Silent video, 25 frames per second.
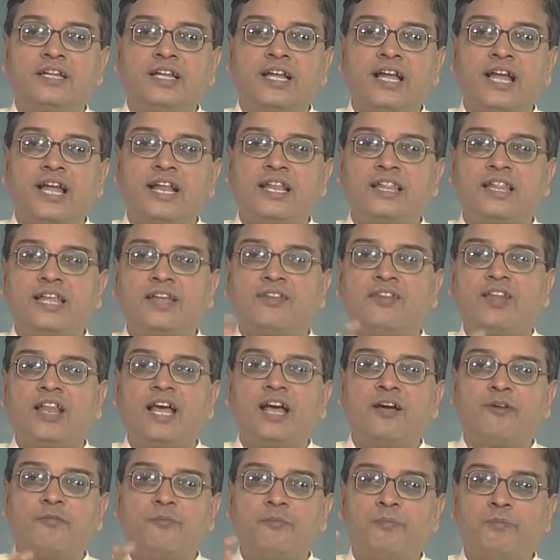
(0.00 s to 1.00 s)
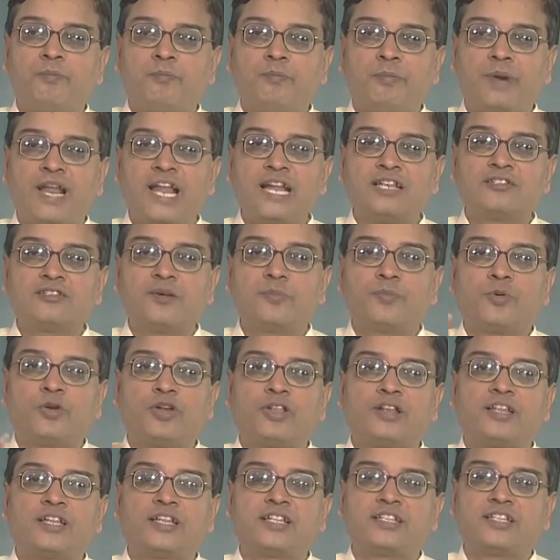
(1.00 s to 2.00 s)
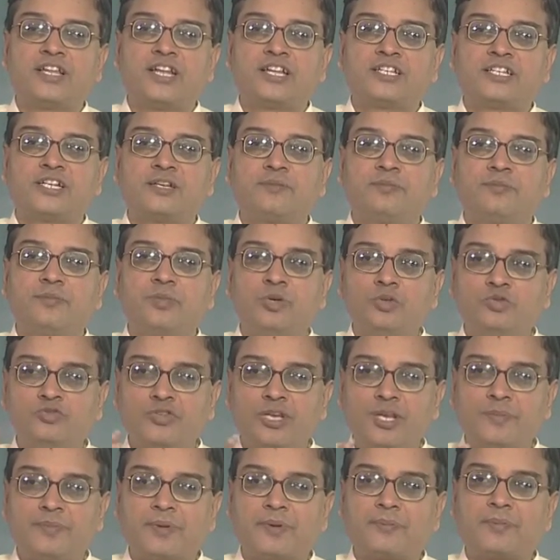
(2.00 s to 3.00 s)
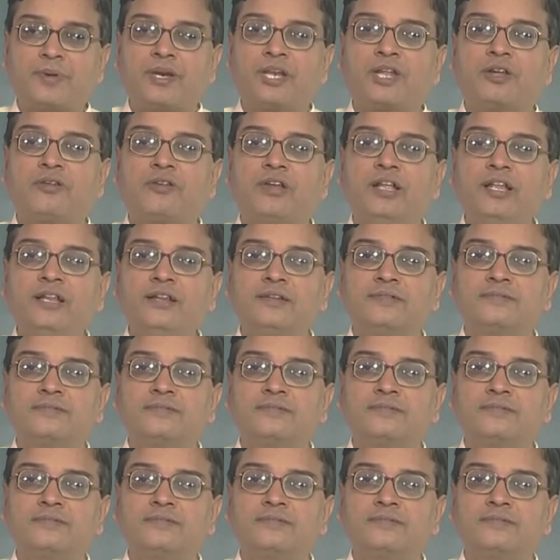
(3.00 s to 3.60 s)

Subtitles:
and they will have planes of polarization mutually perpendicular.